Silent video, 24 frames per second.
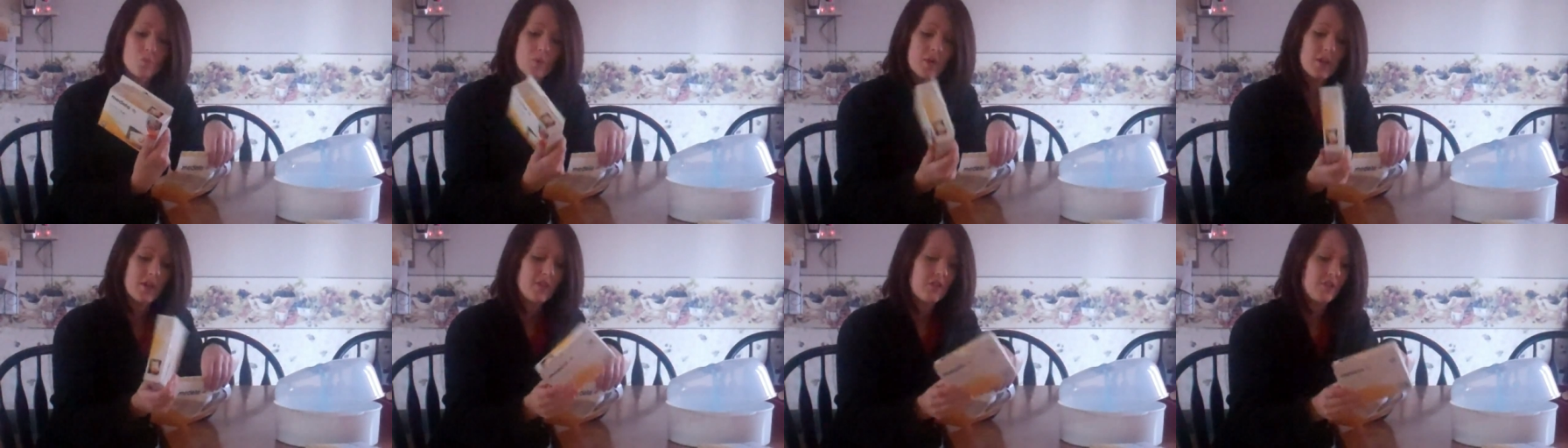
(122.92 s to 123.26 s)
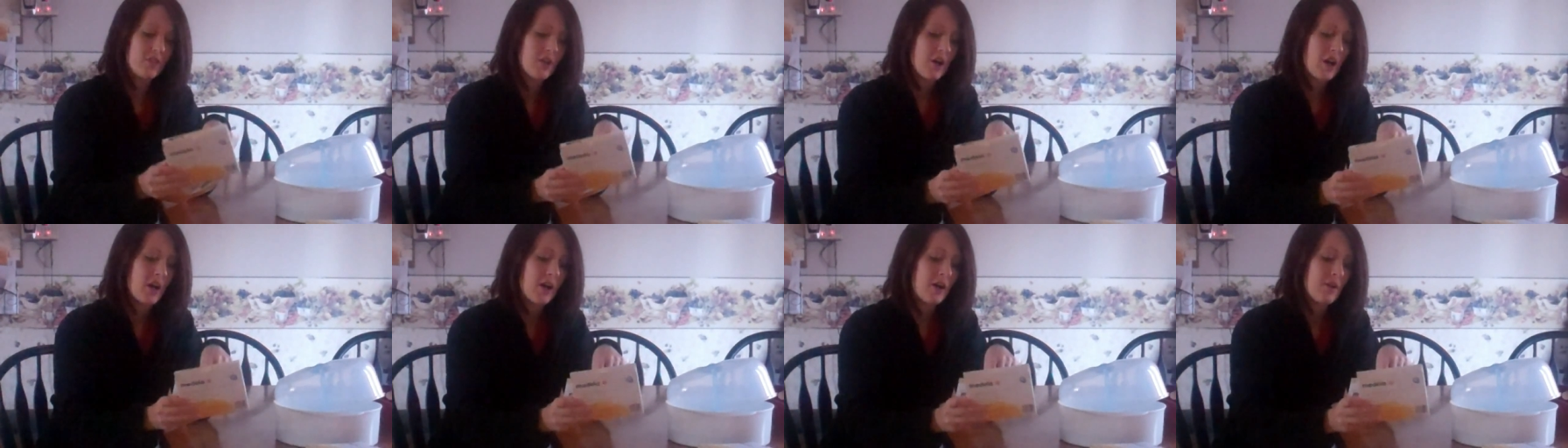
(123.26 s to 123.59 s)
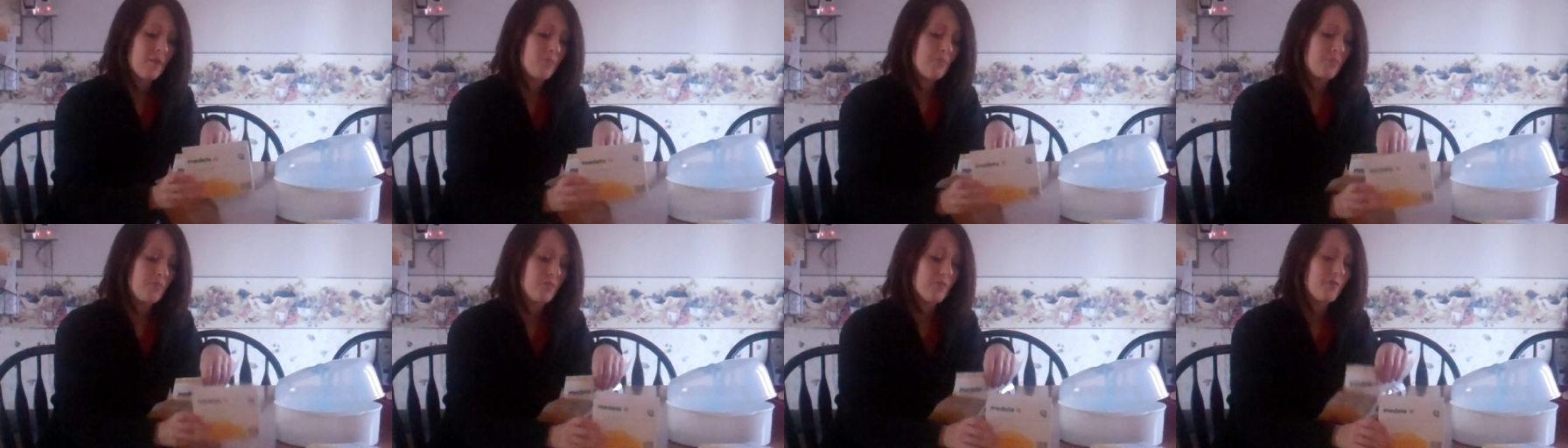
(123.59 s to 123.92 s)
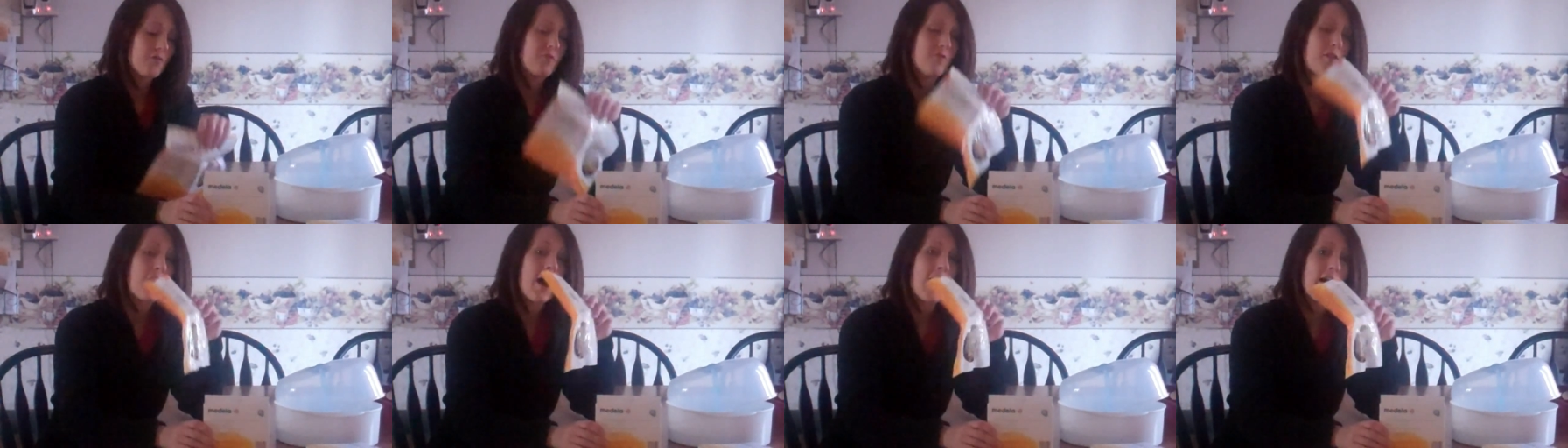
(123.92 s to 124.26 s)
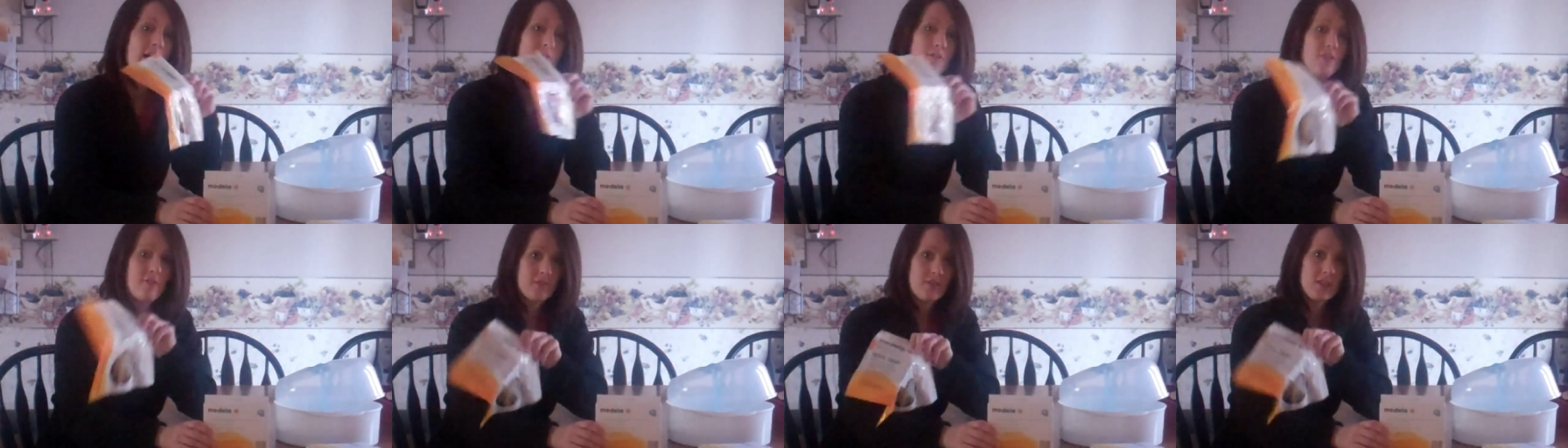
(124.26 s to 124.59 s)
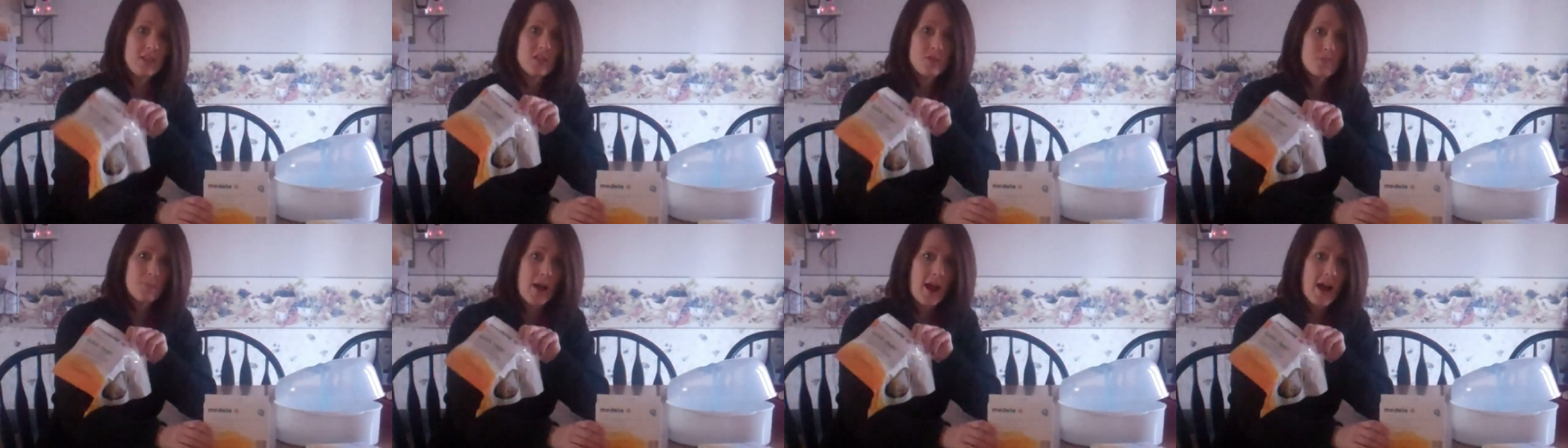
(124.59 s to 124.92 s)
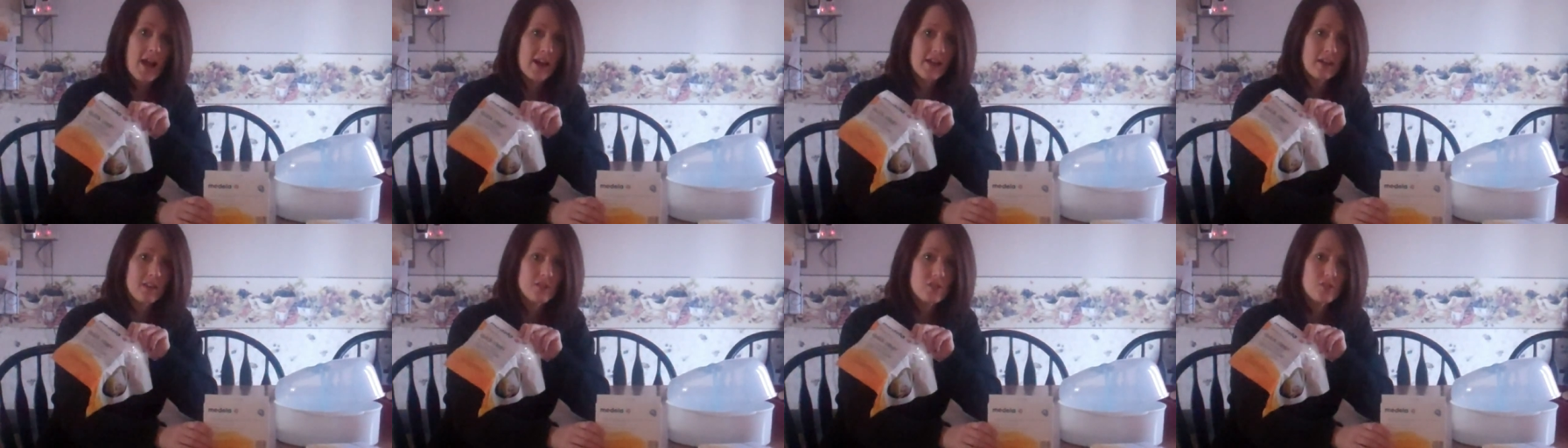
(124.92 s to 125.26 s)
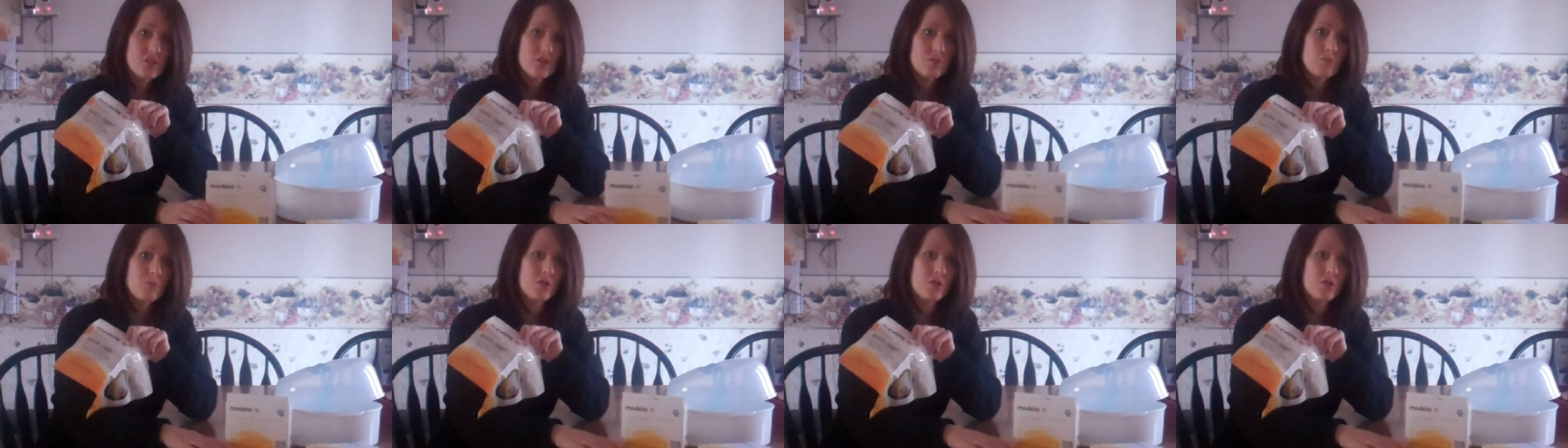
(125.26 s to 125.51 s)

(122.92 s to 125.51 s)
with 5 of these bags,